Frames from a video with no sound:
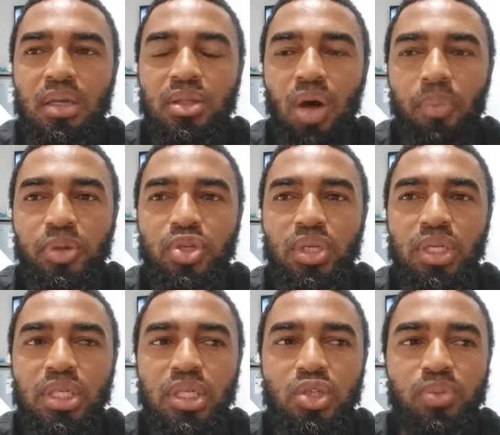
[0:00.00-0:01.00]
the
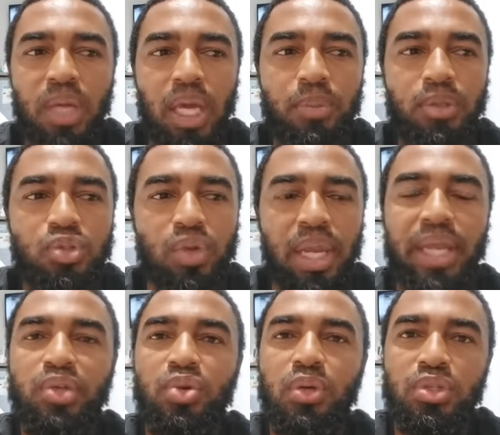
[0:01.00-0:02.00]
opportunity to be able to
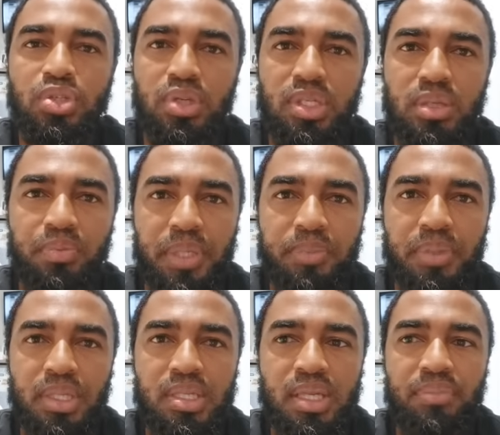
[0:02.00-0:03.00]
network with certain
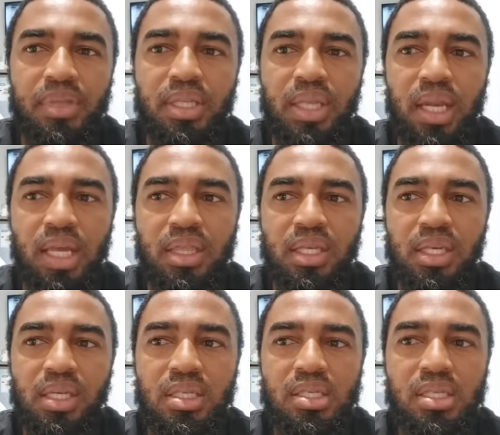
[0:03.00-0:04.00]
people is something that I
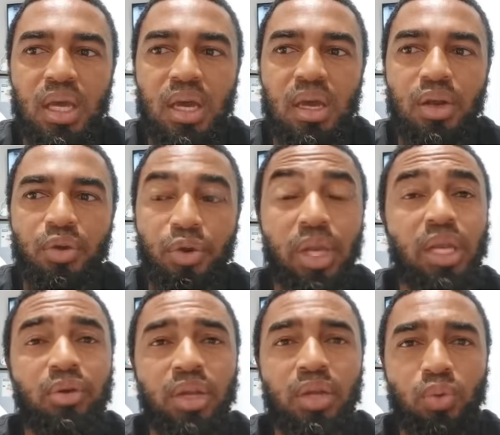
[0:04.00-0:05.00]
think is
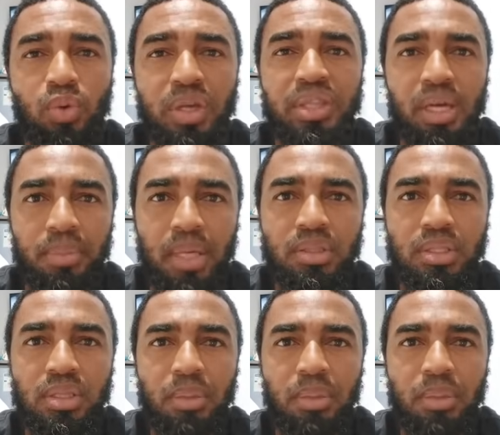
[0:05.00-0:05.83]
really, really worth the amount.